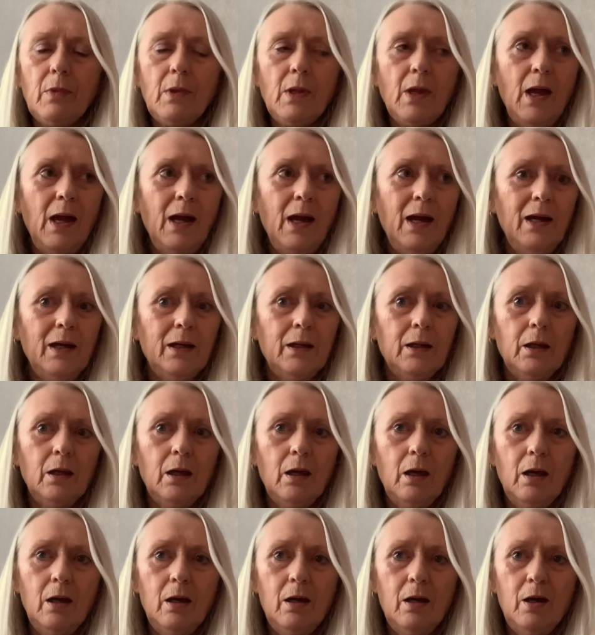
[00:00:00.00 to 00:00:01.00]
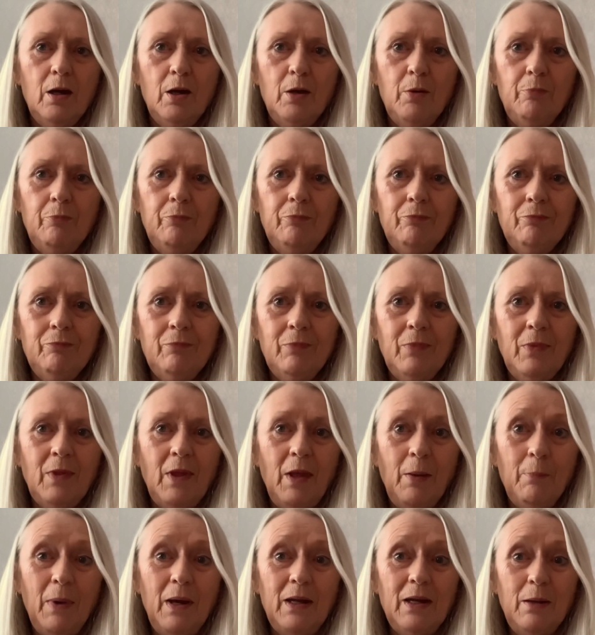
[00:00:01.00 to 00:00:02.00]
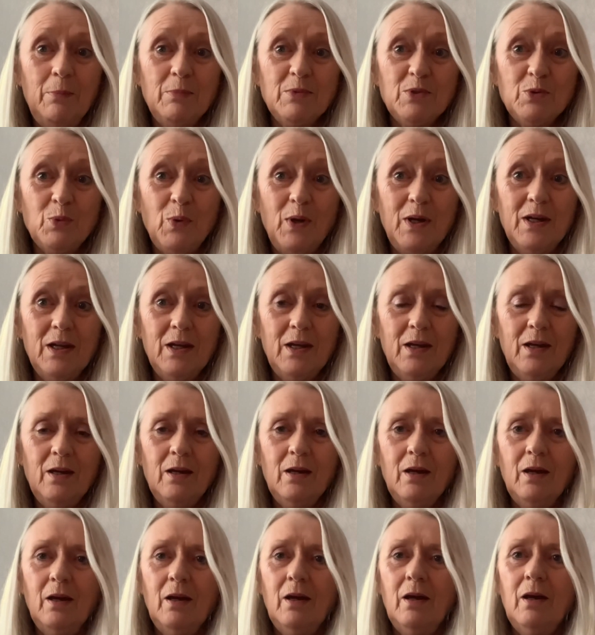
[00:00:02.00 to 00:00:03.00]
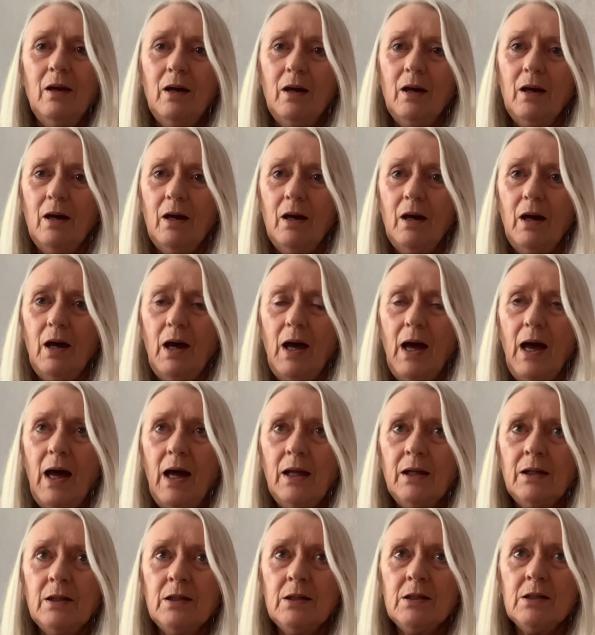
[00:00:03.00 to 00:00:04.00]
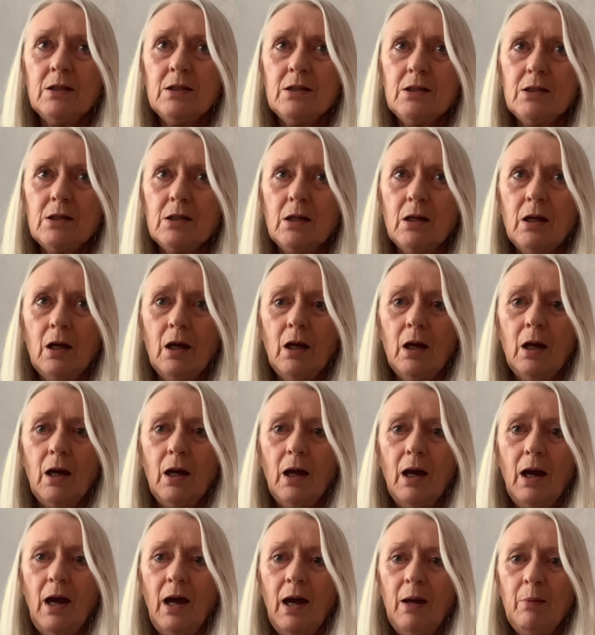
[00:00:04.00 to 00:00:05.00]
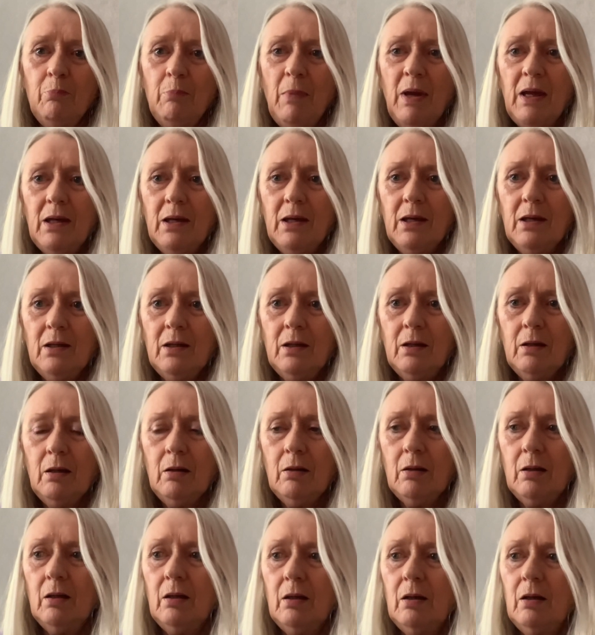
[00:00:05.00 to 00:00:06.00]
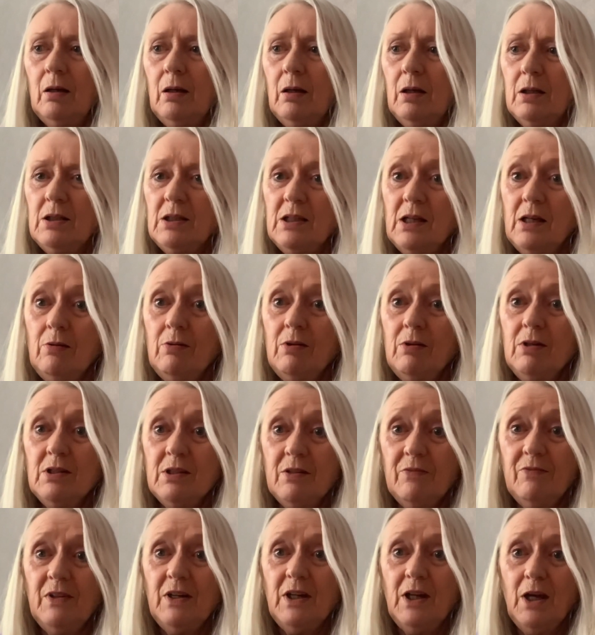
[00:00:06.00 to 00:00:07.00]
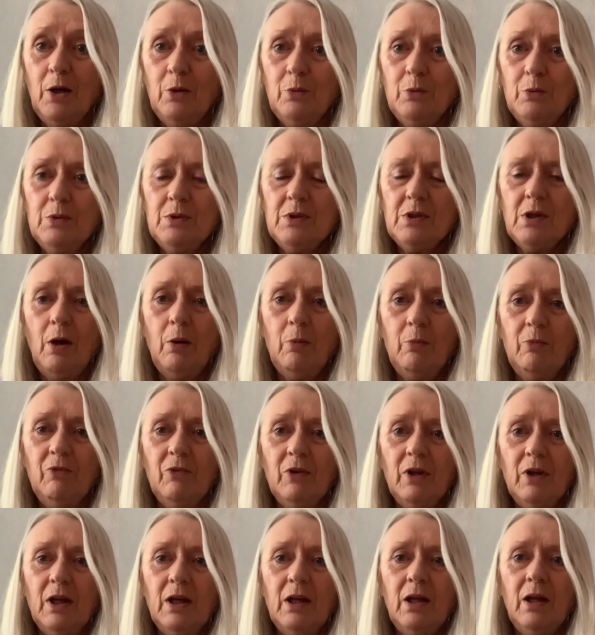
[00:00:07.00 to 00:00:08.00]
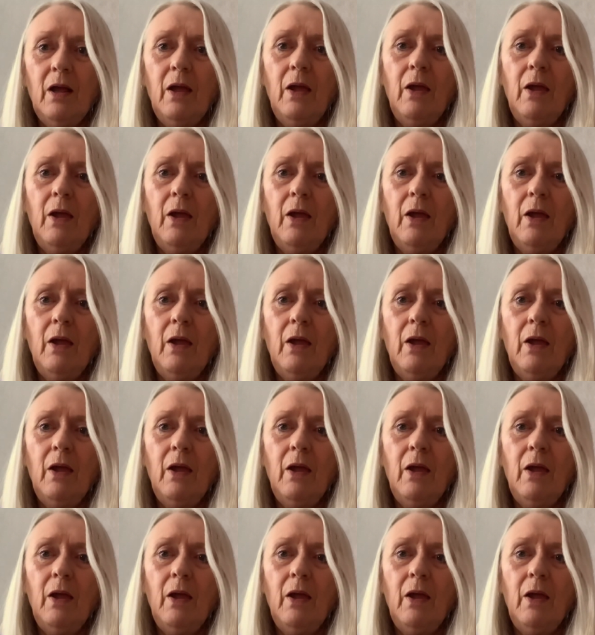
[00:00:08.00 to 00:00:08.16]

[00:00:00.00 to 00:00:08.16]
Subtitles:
Hi, my name's Wendy, and I'm making a series of videos, hopefully,